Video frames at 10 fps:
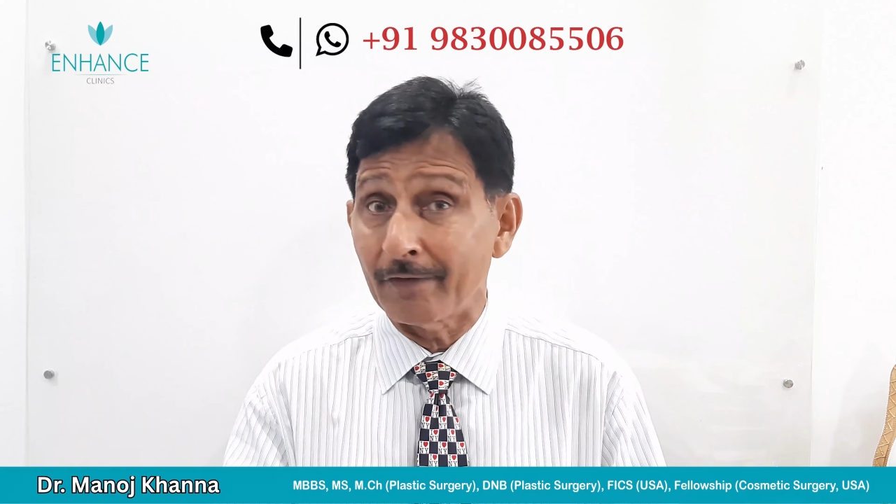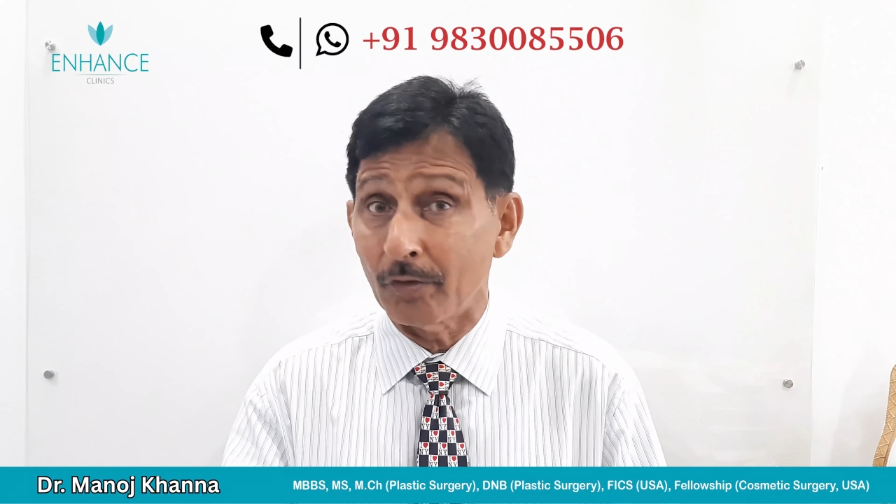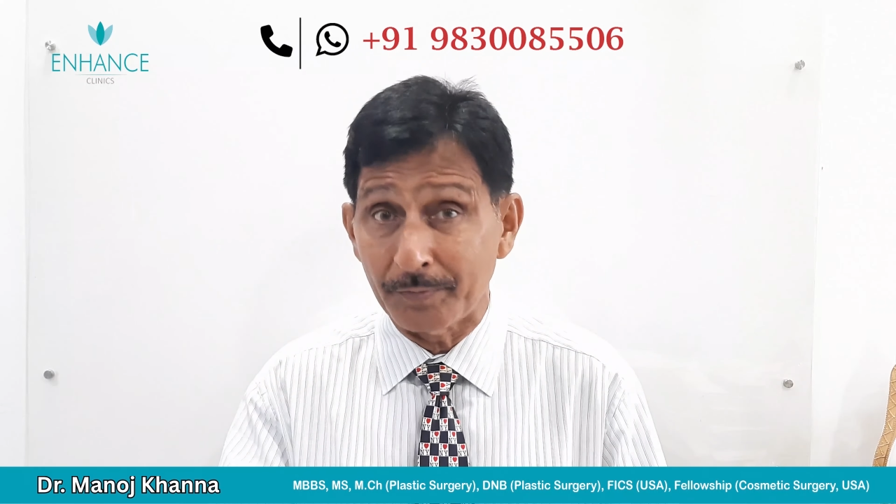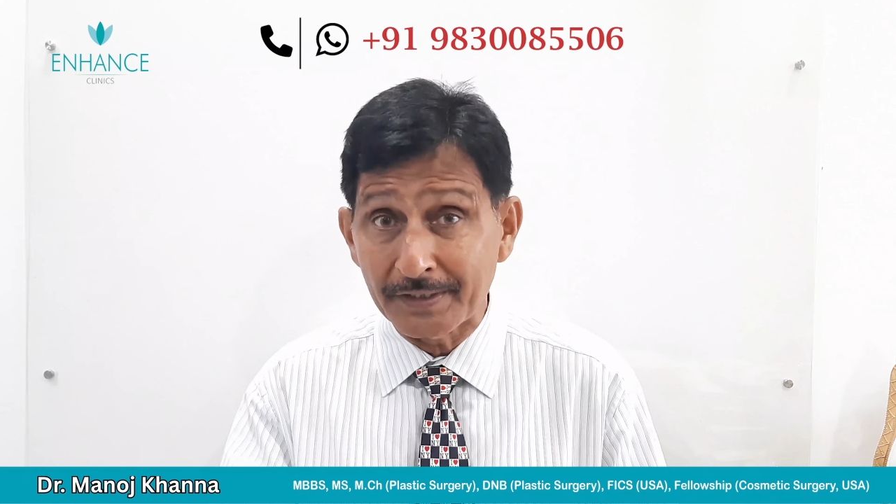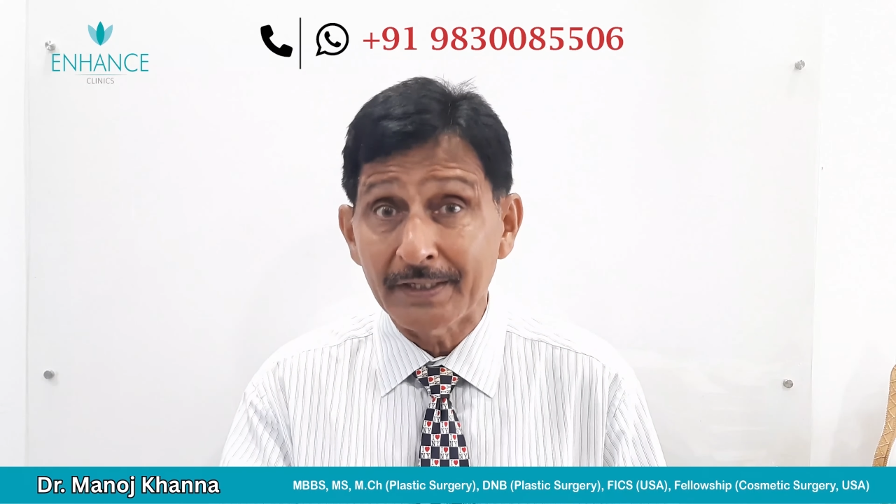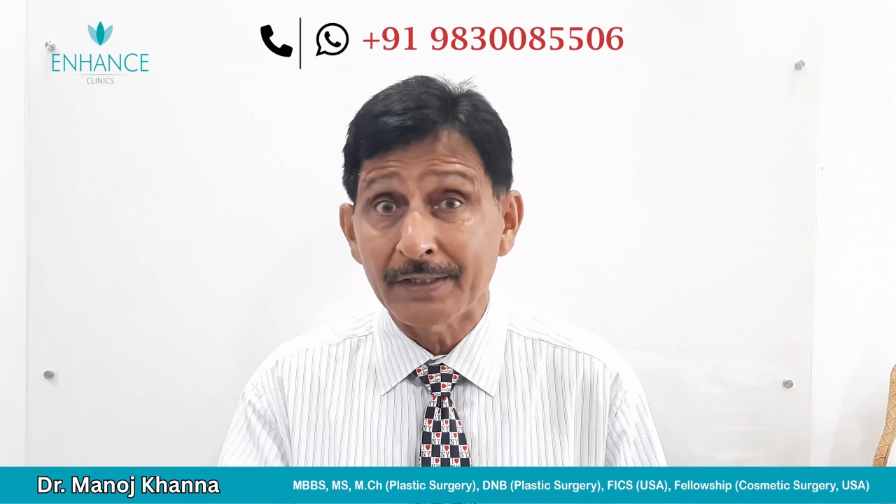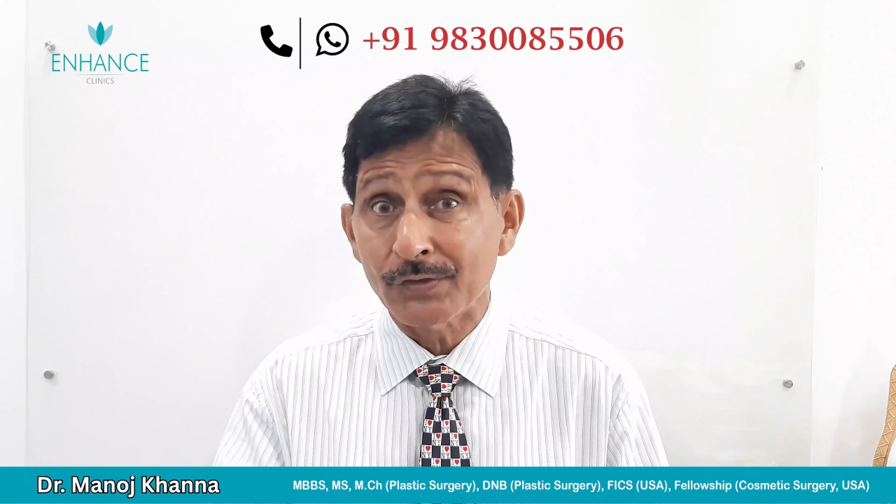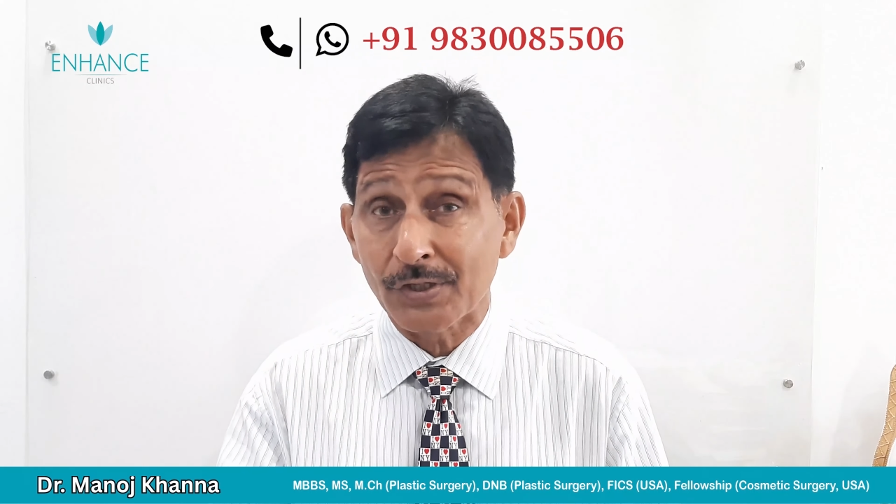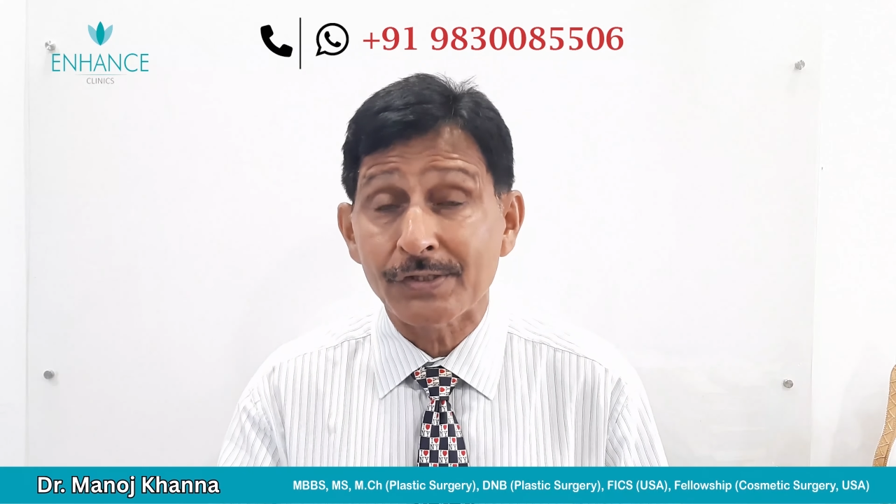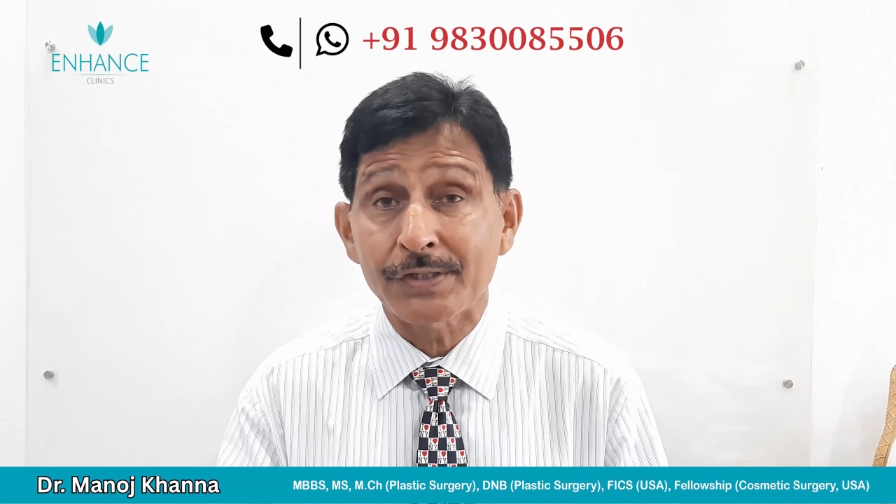will be
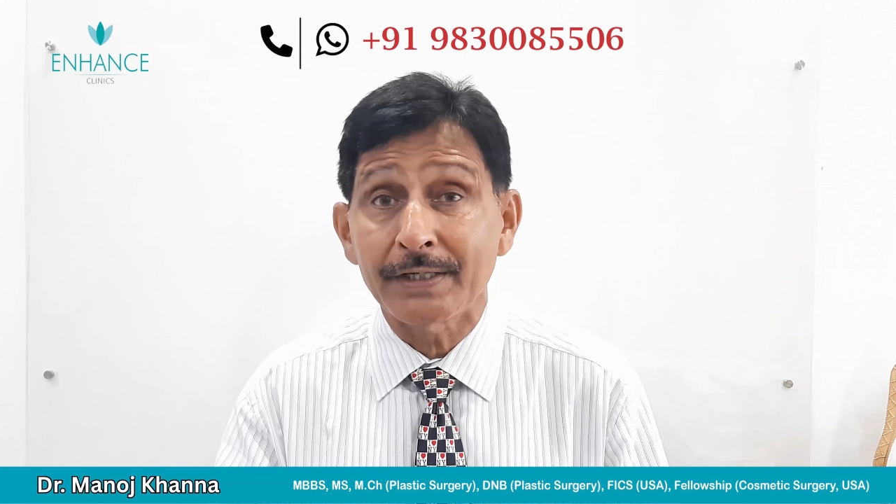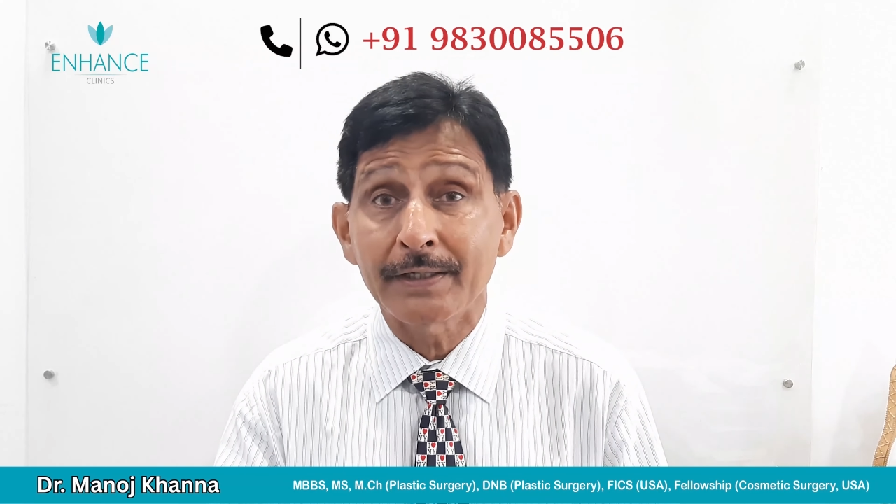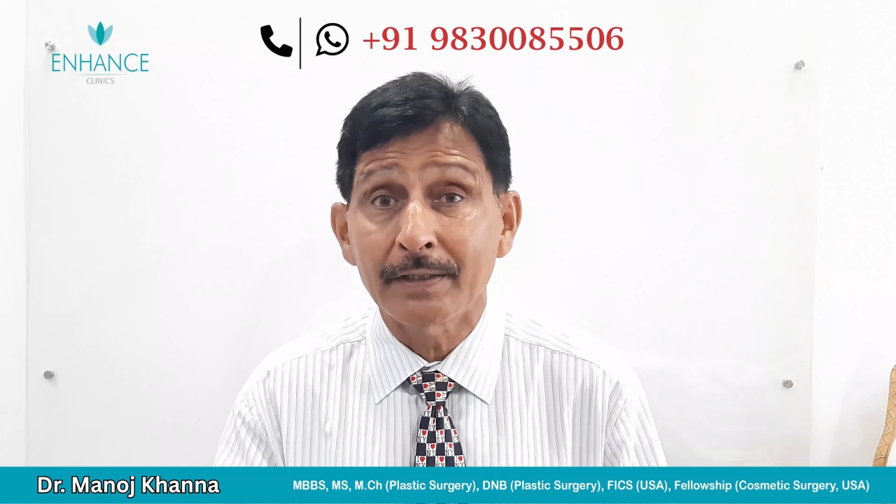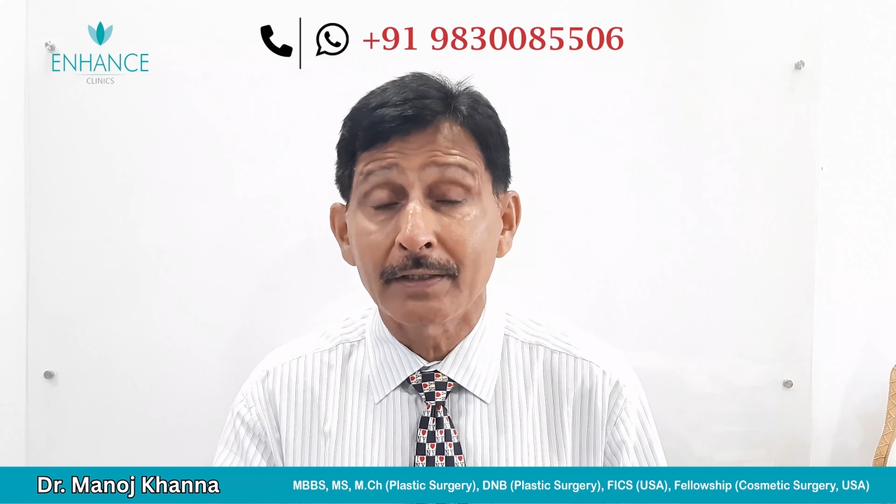60